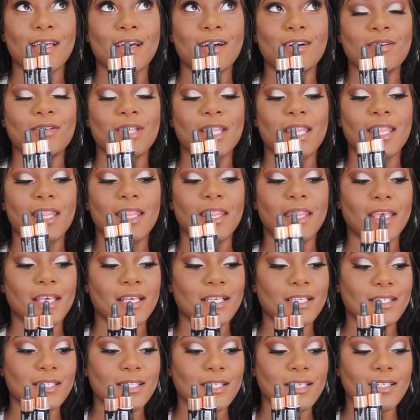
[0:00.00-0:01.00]
Now,
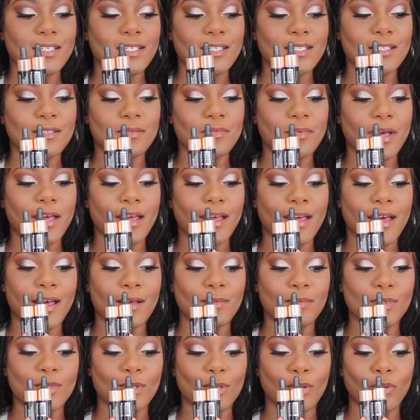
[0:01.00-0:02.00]
this is my
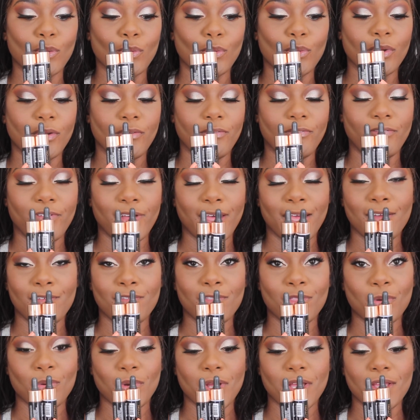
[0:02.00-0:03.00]
absolute
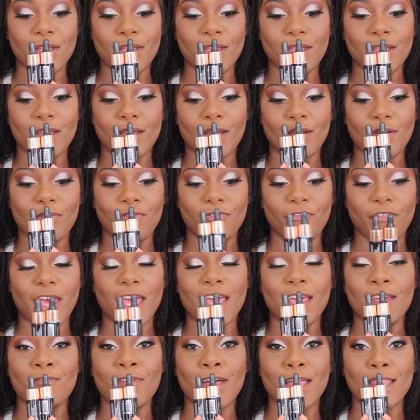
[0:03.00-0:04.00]
fave
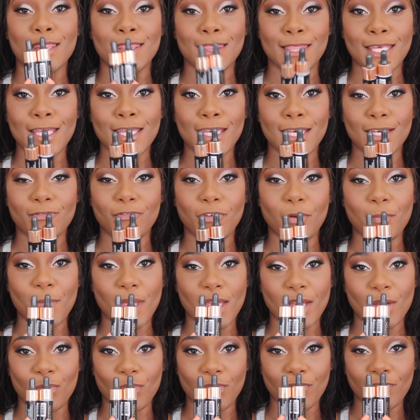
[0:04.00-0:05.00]
thing from
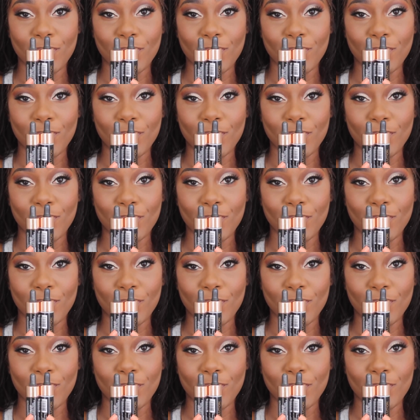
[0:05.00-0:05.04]
Makeup